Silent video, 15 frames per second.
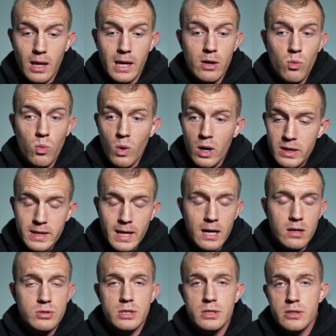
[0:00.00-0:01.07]
a
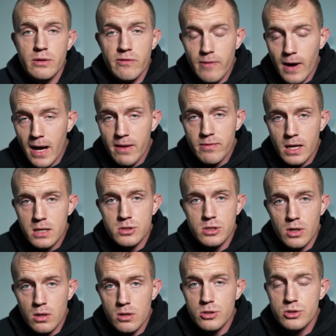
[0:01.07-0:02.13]
$1,000 to
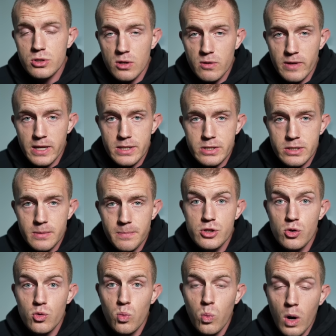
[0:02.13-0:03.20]
$5,000 service
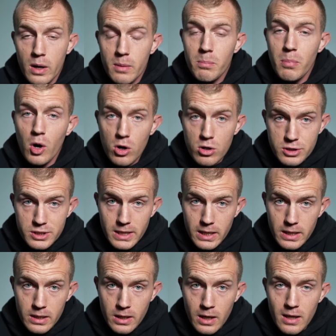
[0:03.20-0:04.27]
to one
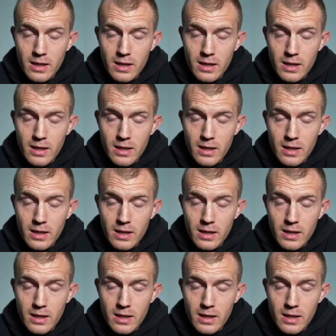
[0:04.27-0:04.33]
person